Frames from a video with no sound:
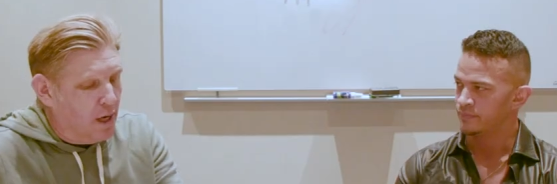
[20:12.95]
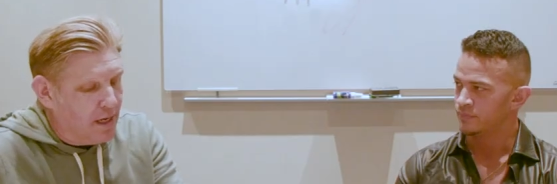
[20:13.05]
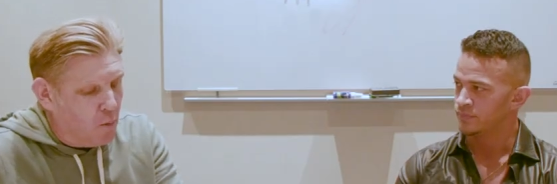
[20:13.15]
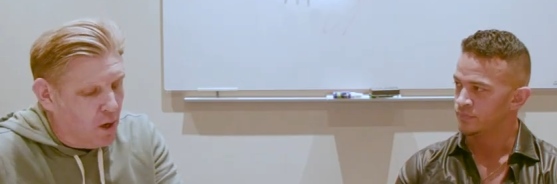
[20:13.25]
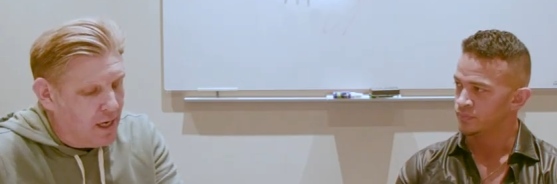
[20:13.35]

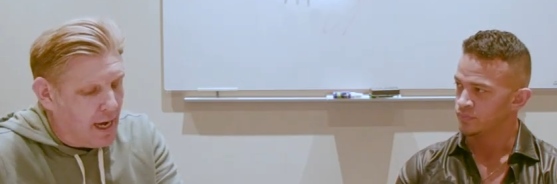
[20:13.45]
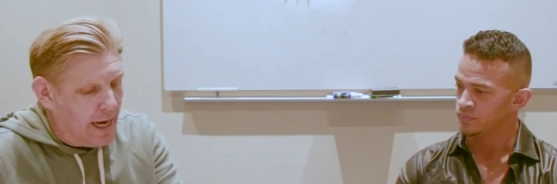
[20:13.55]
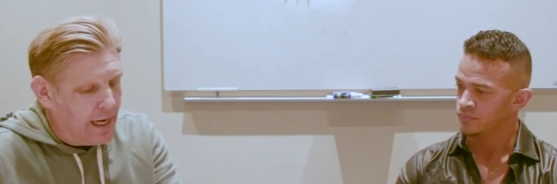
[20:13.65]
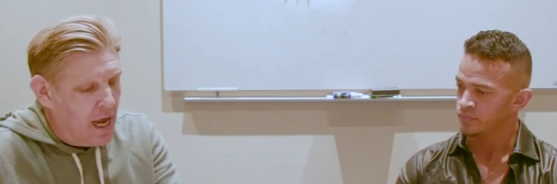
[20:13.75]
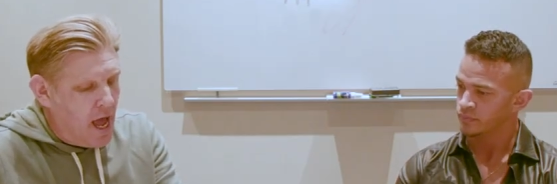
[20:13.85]
Speaker 1: one one
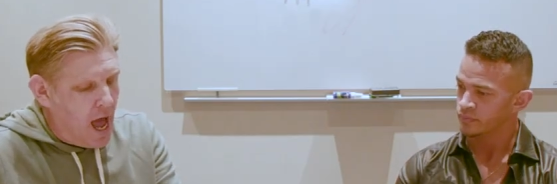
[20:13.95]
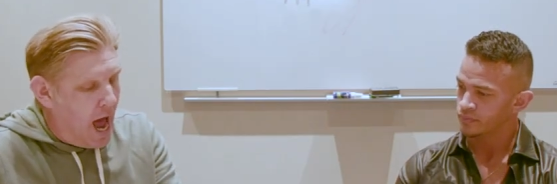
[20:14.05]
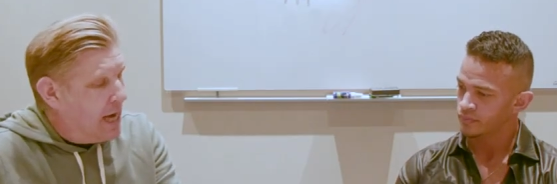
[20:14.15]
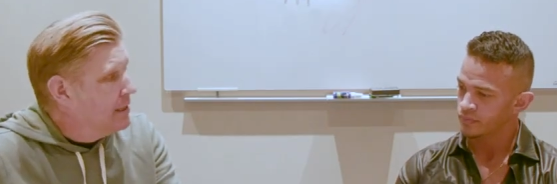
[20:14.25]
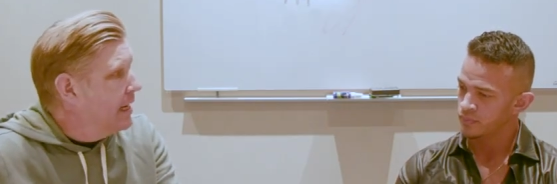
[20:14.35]
night,
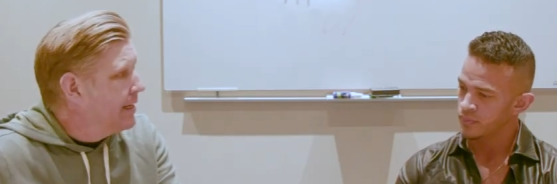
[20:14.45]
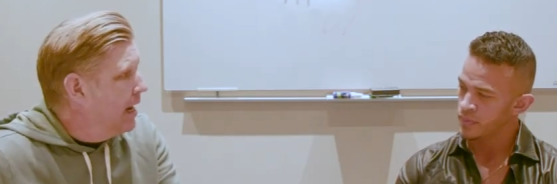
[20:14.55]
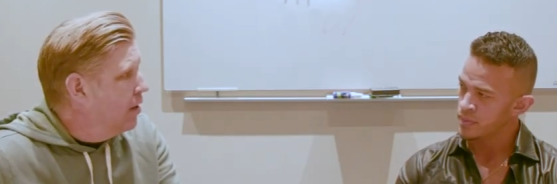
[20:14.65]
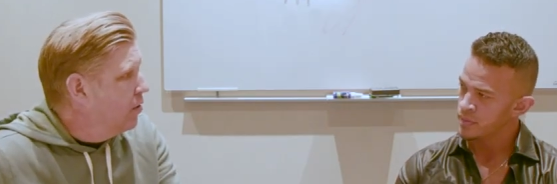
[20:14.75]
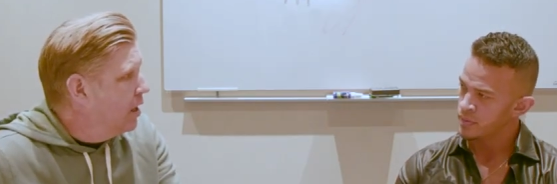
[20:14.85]
I sat
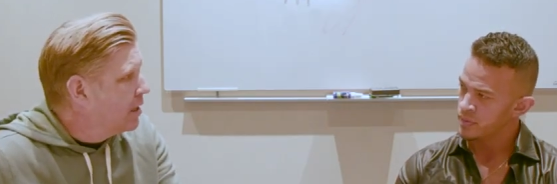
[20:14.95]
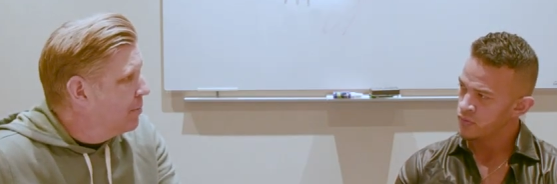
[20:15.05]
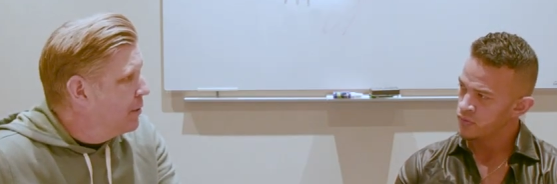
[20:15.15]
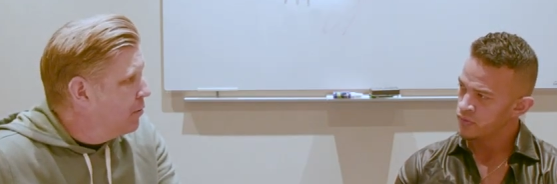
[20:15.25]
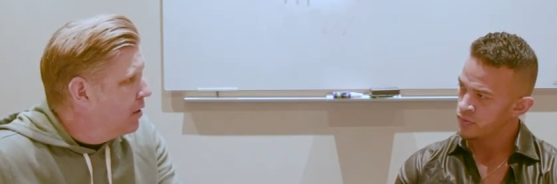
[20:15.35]
down on our
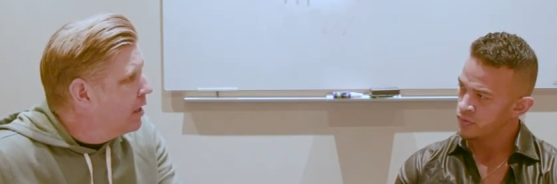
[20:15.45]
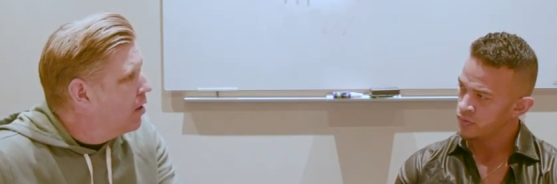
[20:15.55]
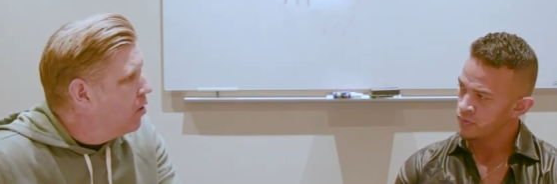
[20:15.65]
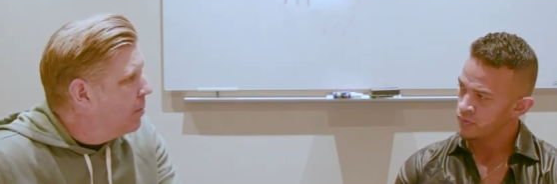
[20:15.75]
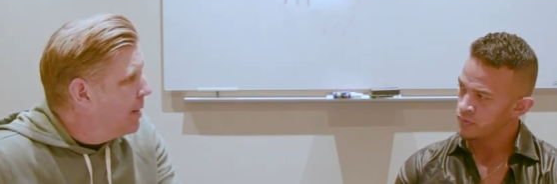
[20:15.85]
computer at
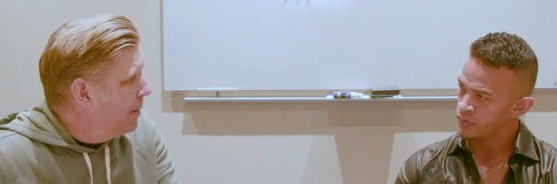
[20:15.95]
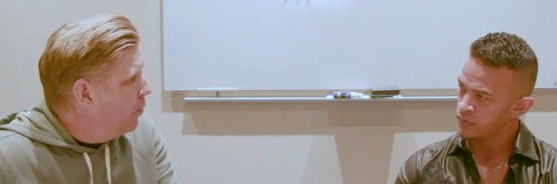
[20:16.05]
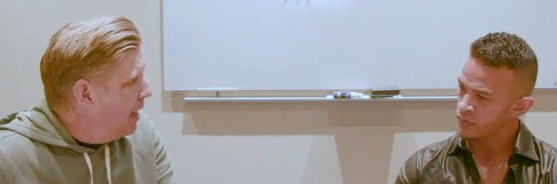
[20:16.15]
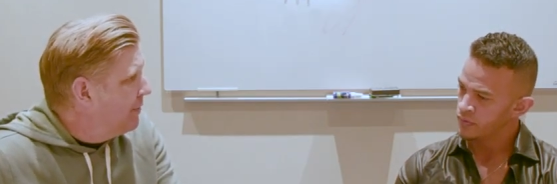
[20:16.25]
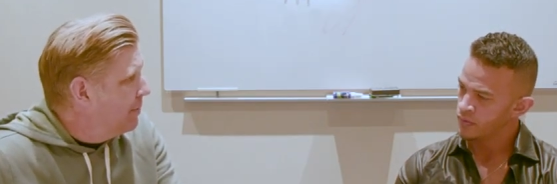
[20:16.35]
home, and my
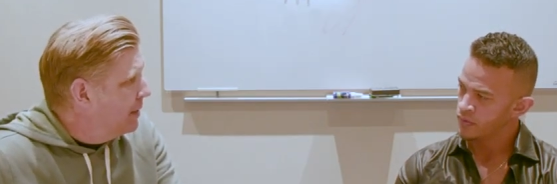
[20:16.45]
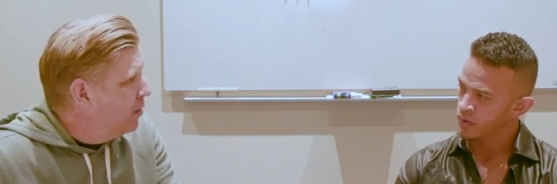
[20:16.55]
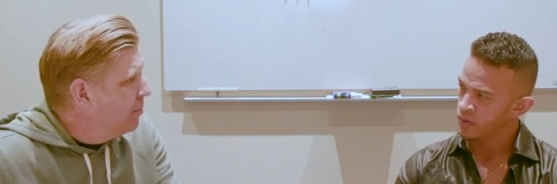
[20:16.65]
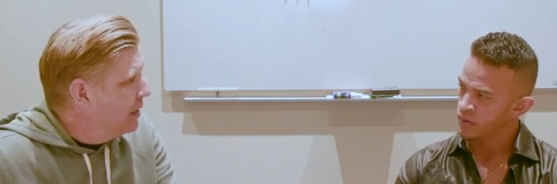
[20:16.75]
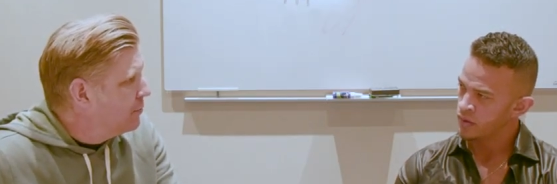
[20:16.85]
wife had been
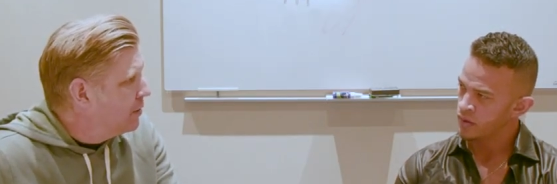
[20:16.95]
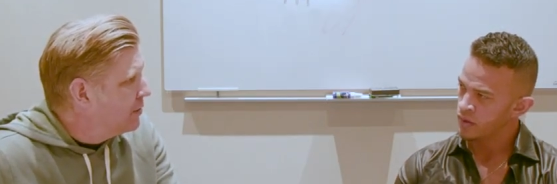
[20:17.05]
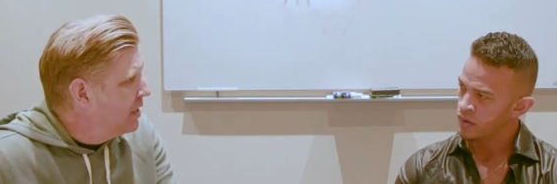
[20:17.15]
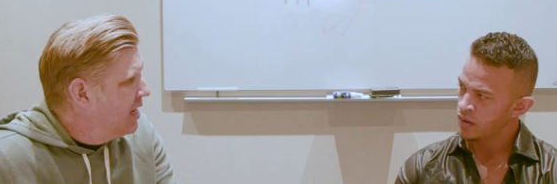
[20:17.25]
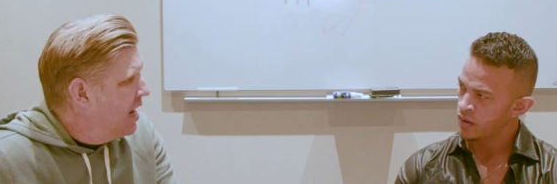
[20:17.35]
on
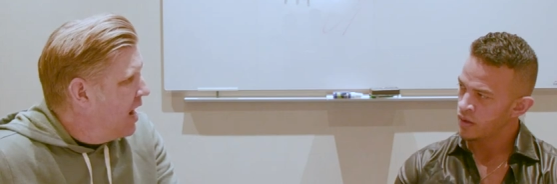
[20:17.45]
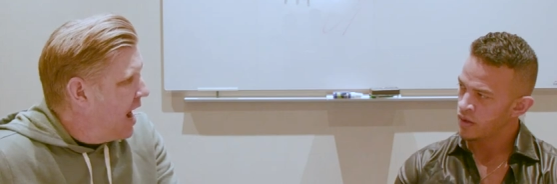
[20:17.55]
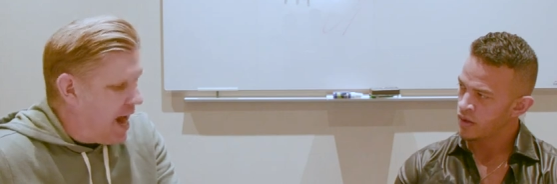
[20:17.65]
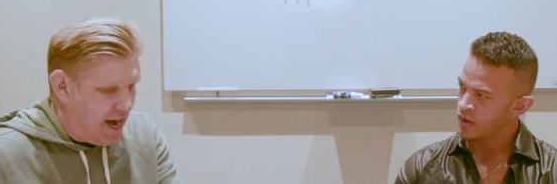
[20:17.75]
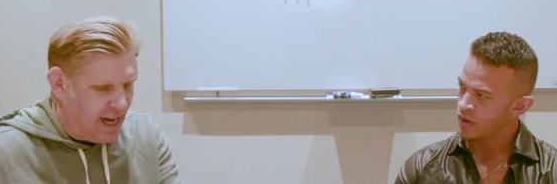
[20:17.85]
Pinterest
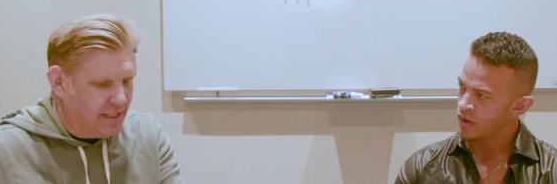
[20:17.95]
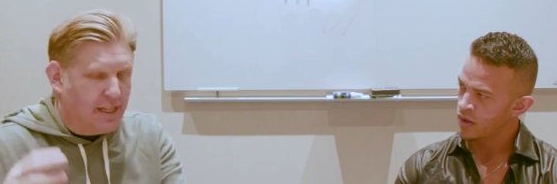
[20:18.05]
and I